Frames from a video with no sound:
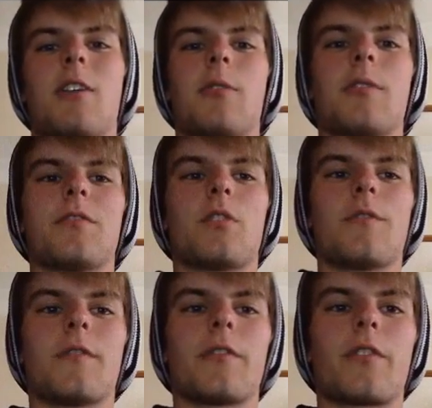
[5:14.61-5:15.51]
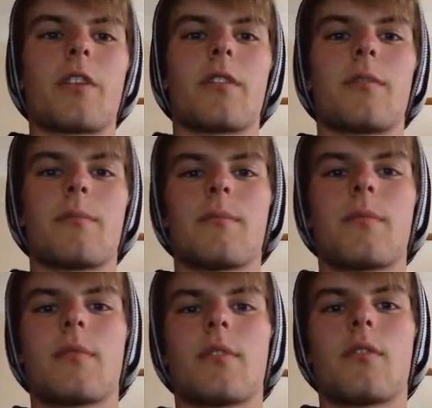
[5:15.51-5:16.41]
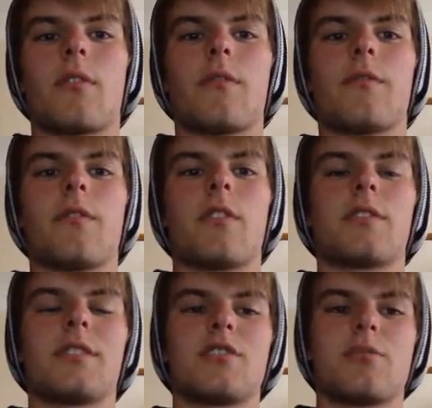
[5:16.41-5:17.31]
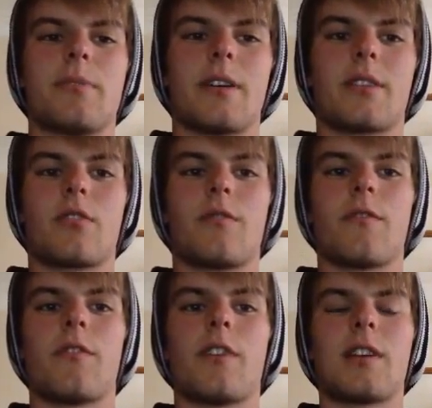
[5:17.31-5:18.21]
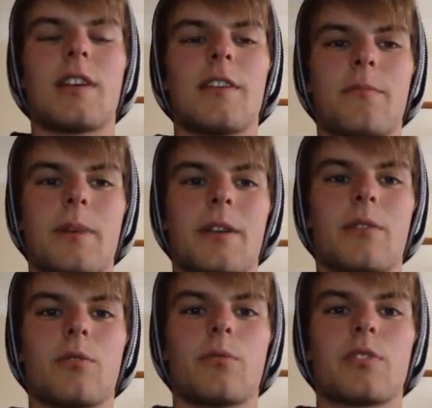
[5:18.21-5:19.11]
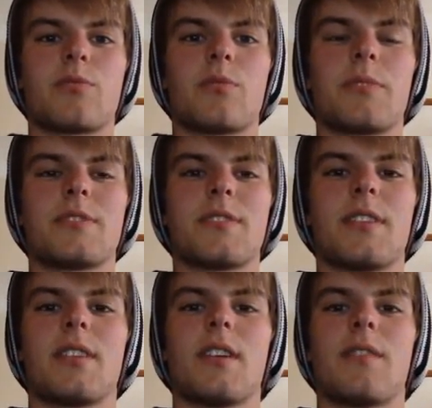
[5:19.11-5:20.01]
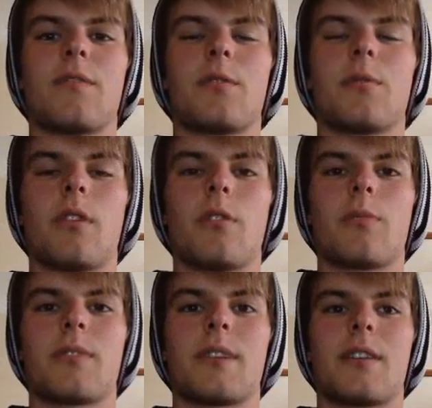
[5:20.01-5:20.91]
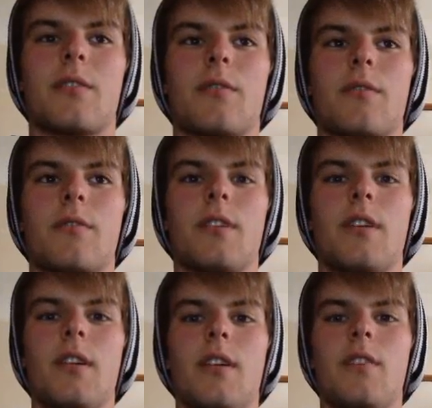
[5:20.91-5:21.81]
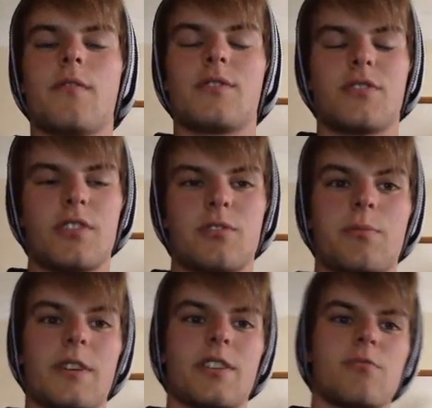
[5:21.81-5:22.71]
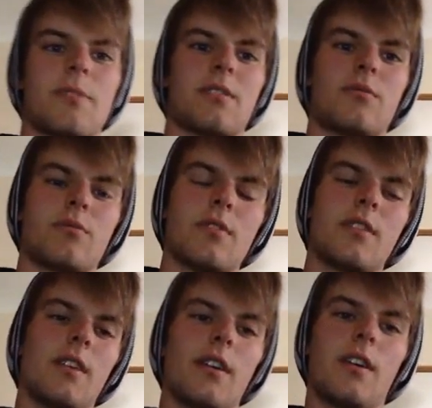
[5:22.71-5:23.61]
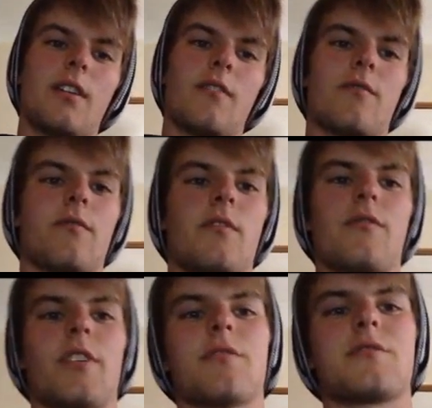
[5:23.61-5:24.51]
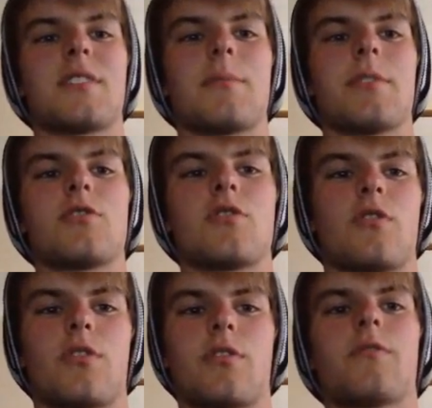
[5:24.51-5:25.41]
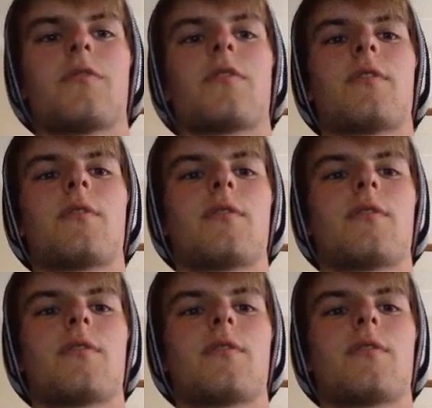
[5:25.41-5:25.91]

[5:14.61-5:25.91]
However, on the front of the digipack, on the far left panel, which will be seen if you opened out the title page panel, there is an image of